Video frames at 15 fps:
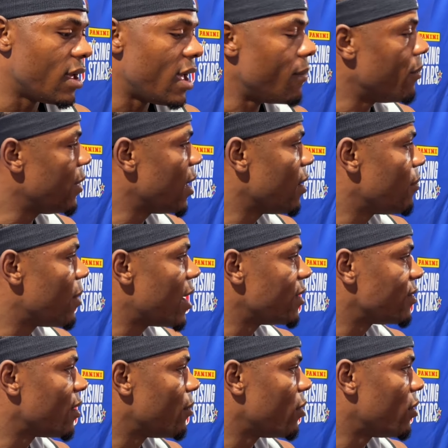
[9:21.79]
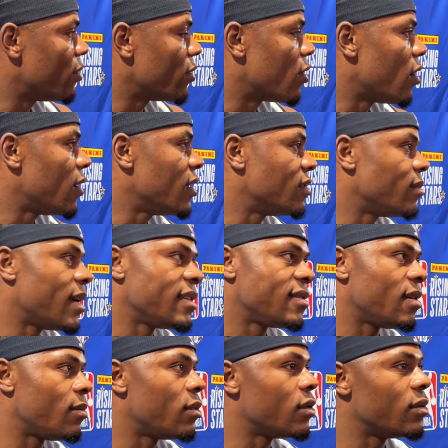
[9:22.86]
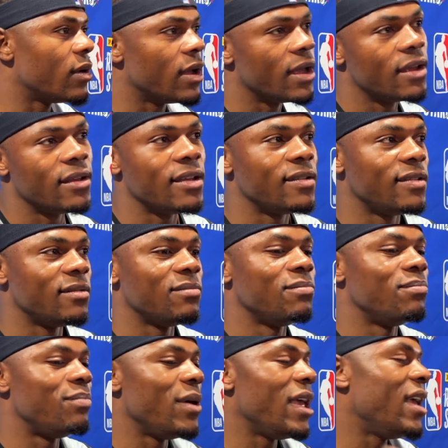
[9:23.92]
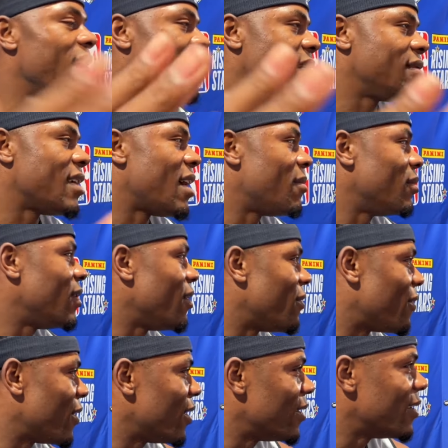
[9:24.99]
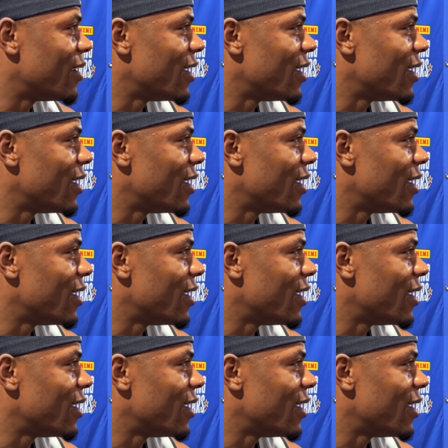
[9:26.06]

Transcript: NBA basketball and college basketball is big time different.